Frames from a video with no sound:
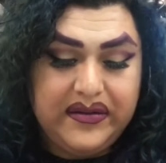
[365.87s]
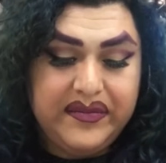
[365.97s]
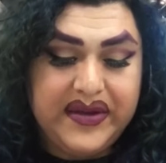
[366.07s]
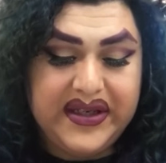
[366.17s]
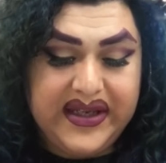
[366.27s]

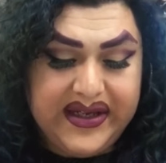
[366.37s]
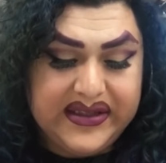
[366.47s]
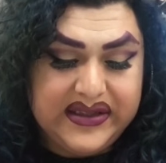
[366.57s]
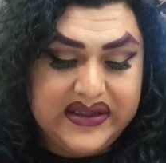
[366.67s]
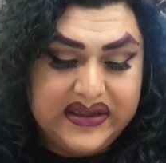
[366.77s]
But
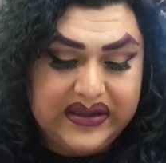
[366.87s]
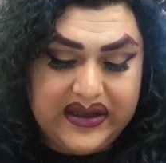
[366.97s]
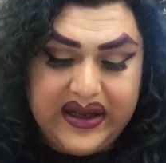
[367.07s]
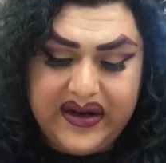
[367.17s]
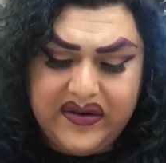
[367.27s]
yes.
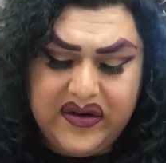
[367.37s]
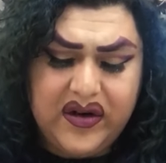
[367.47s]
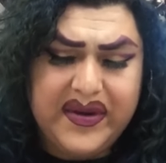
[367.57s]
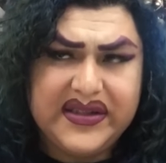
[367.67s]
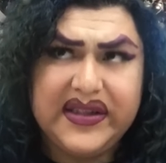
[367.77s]
I don't know
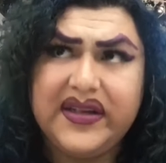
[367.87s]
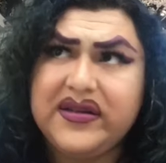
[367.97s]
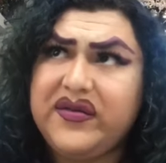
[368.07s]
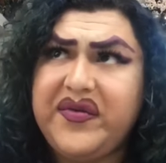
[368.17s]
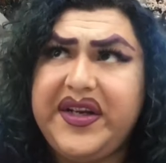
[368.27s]
about
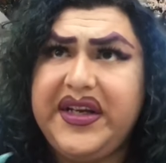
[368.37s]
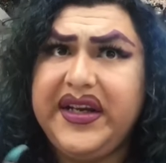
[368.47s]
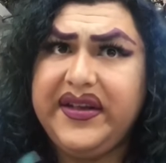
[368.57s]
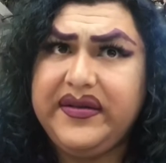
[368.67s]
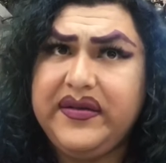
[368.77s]
schizophrenia,